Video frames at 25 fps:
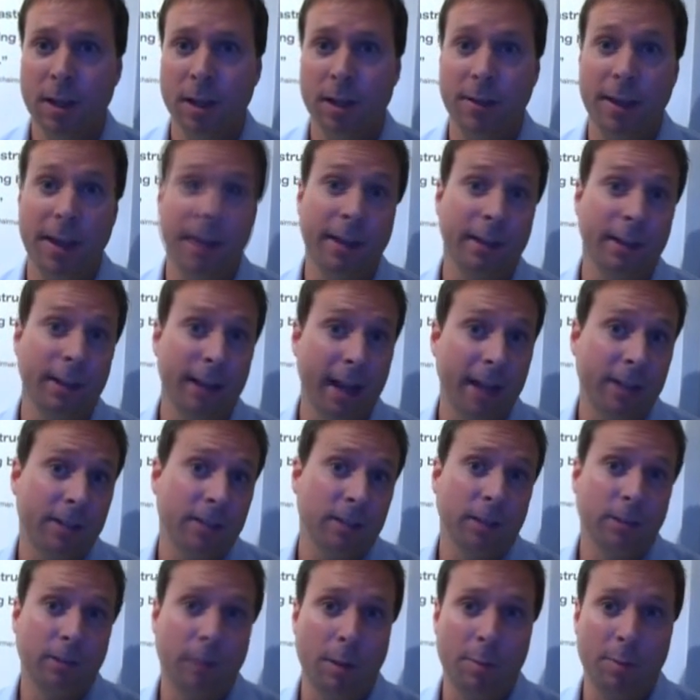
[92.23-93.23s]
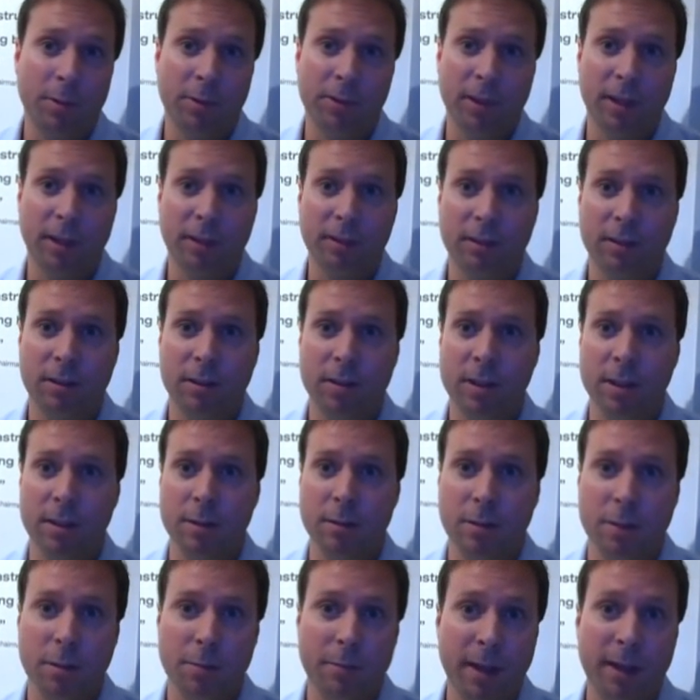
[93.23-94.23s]
Uh, that actually represents the,
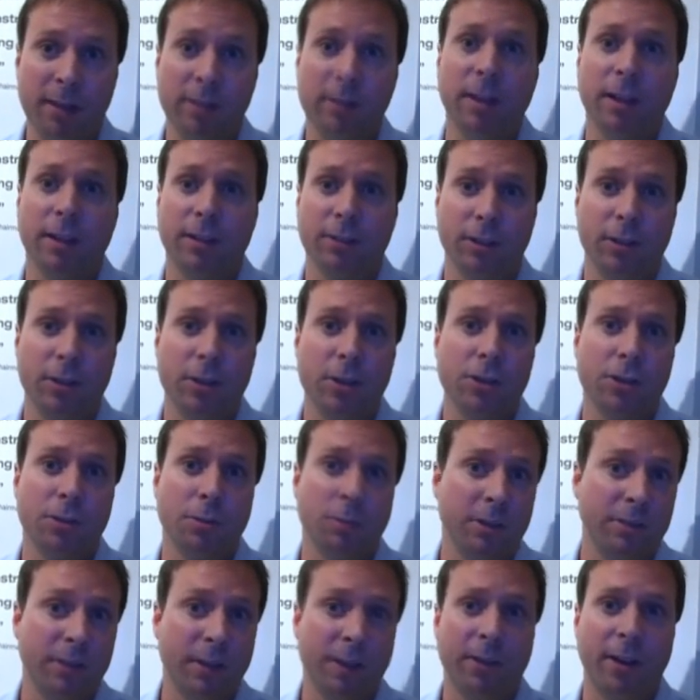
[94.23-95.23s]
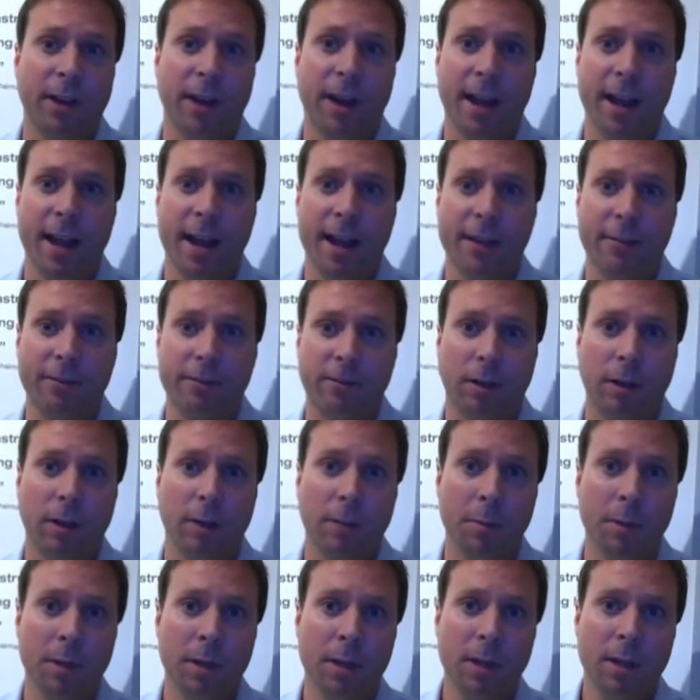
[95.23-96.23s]
the best execution we've ever had
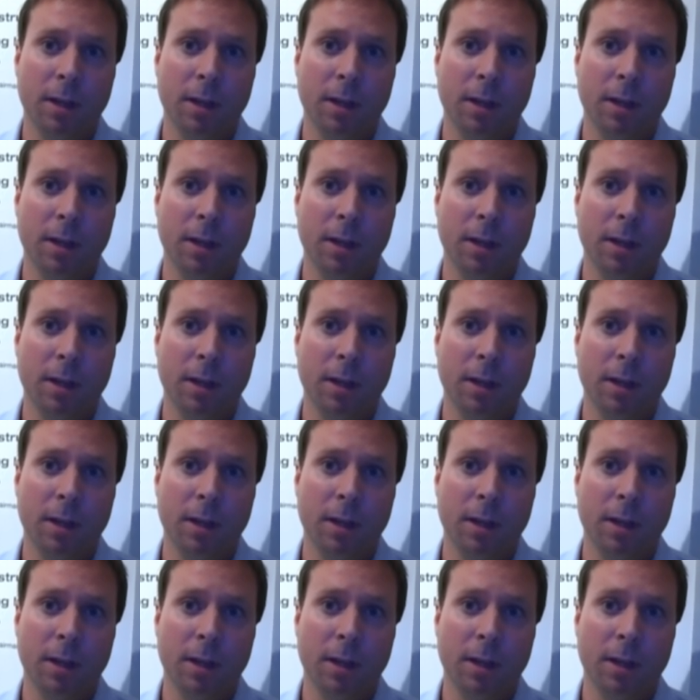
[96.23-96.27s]
from